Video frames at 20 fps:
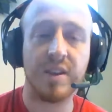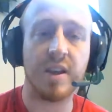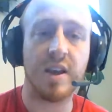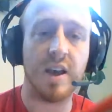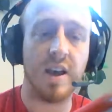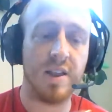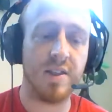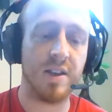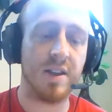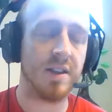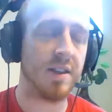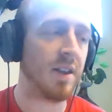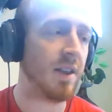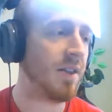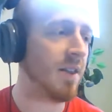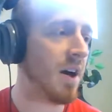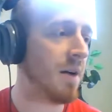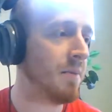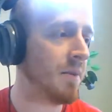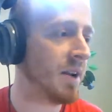and then
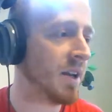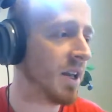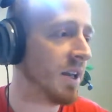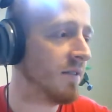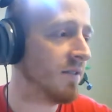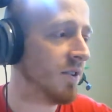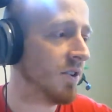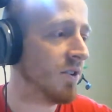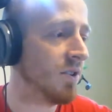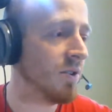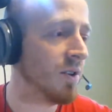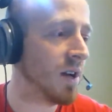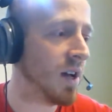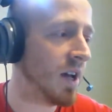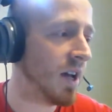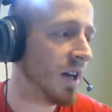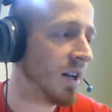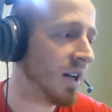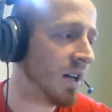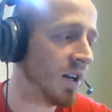I'm going to give you
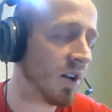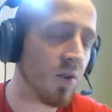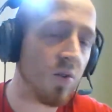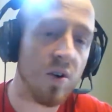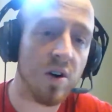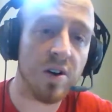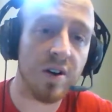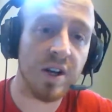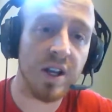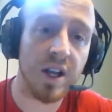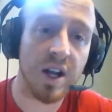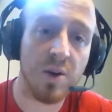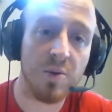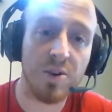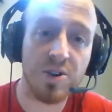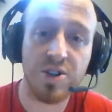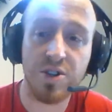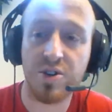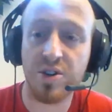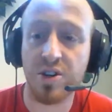an inequality, and I
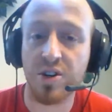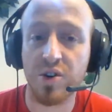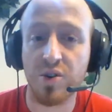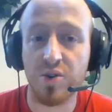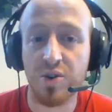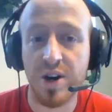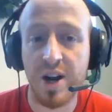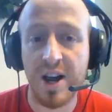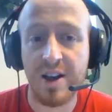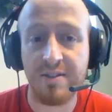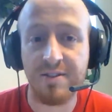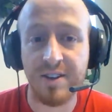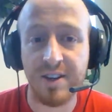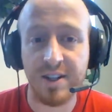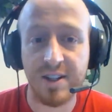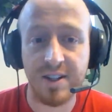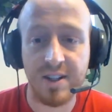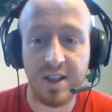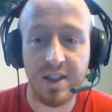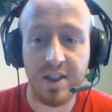want you to graph
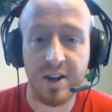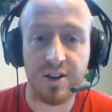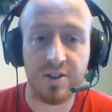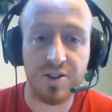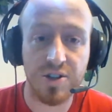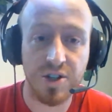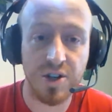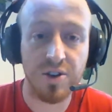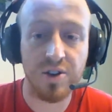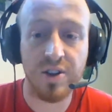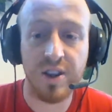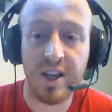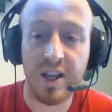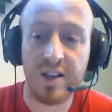it, and then I'll show you the